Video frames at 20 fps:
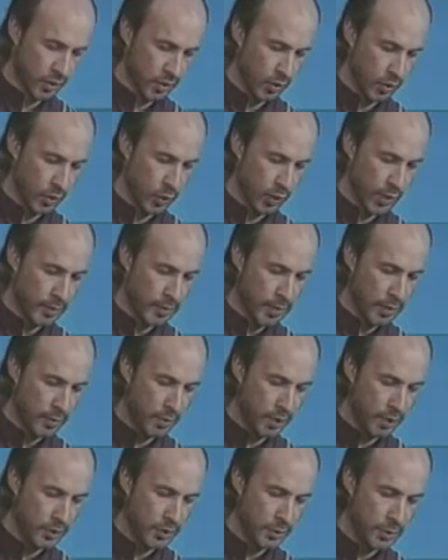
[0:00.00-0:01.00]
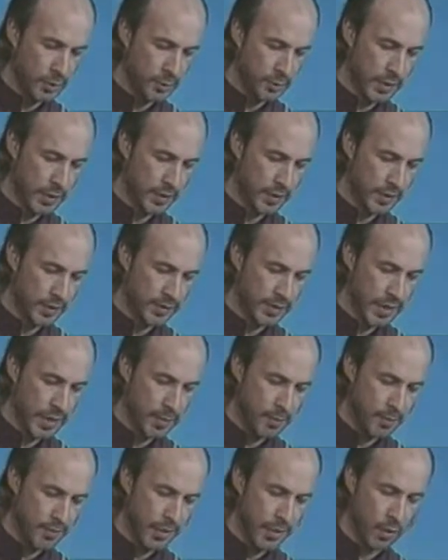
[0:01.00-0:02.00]
What I'm now going to do is play the same
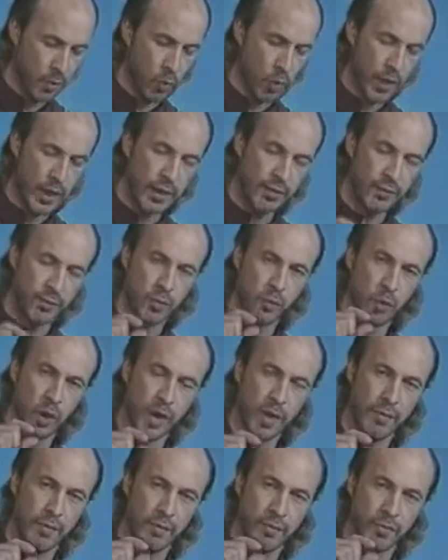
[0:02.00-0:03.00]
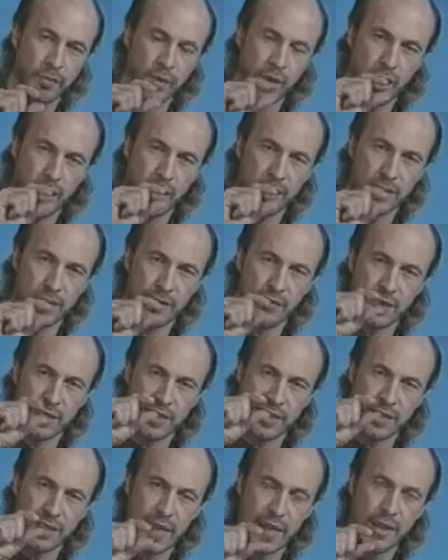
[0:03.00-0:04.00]
thing, and what I've done is I've
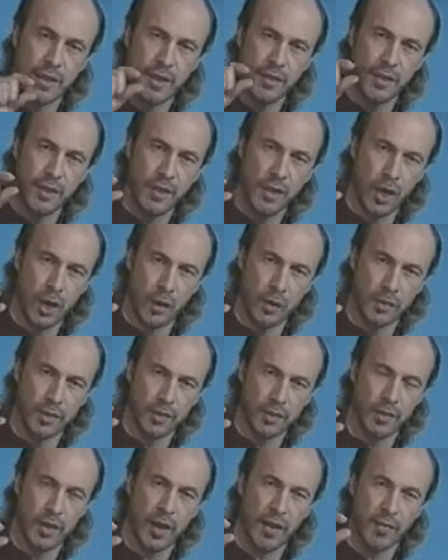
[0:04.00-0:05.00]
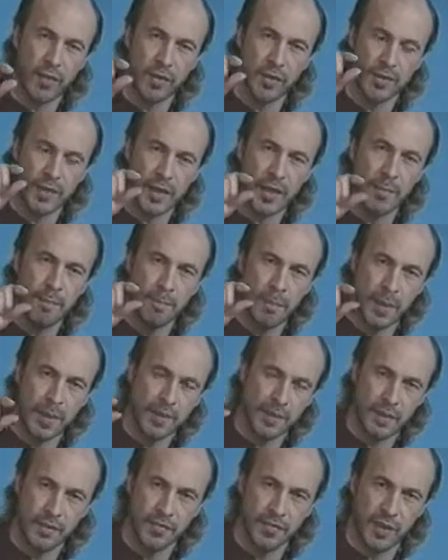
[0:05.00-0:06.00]
extended the notes. You have the same
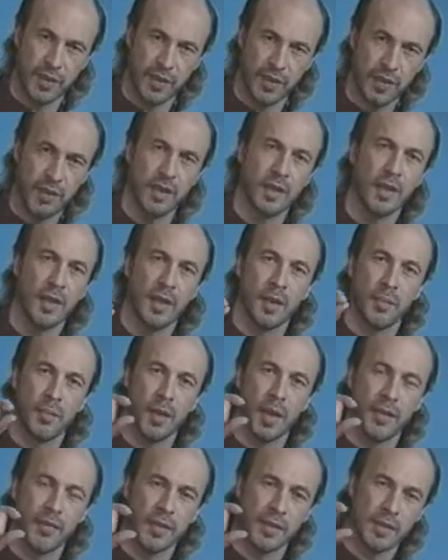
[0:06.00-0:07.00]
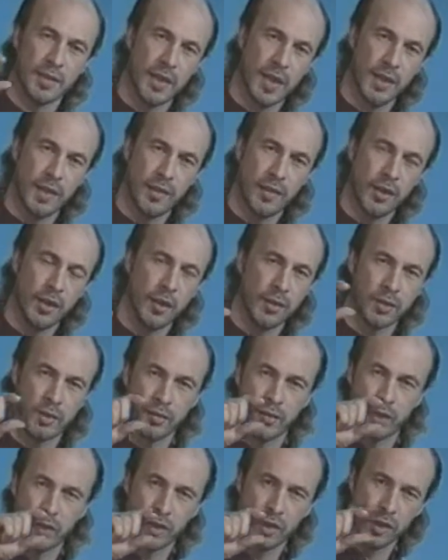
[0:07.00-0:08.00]
basic figure, but I've extended the notes. If
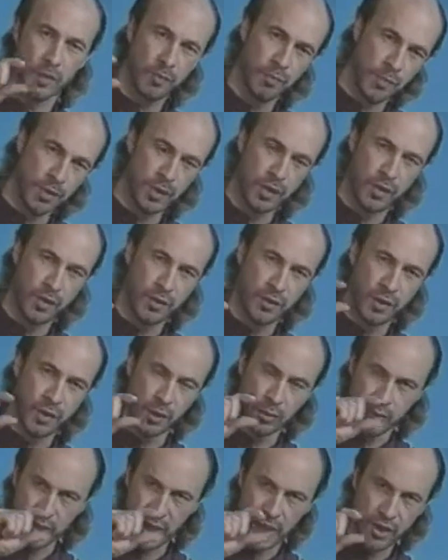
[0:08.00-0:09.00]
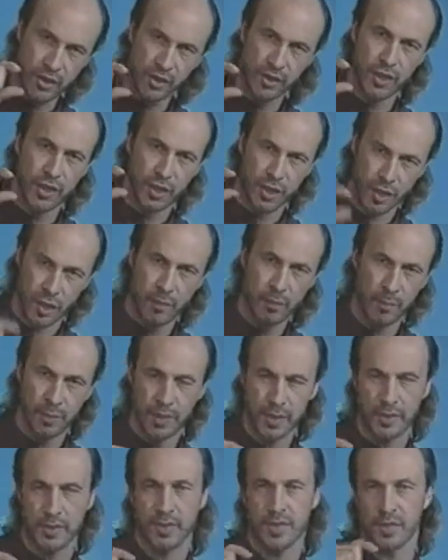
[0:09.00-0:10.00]
you look at the notation that
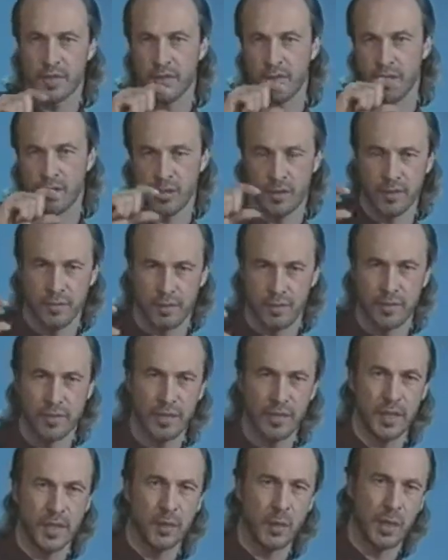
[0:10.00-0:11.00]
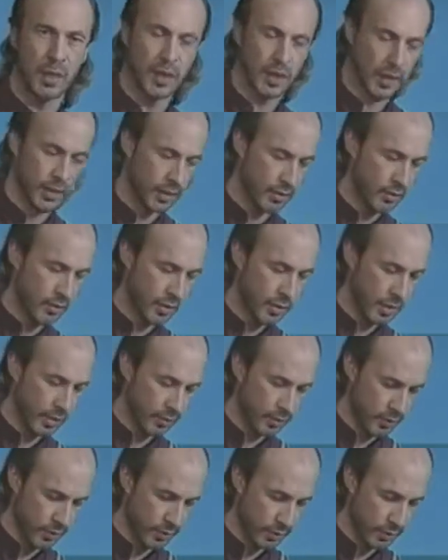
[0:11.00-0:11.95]
accompanies this, you can see it quite clearly written out.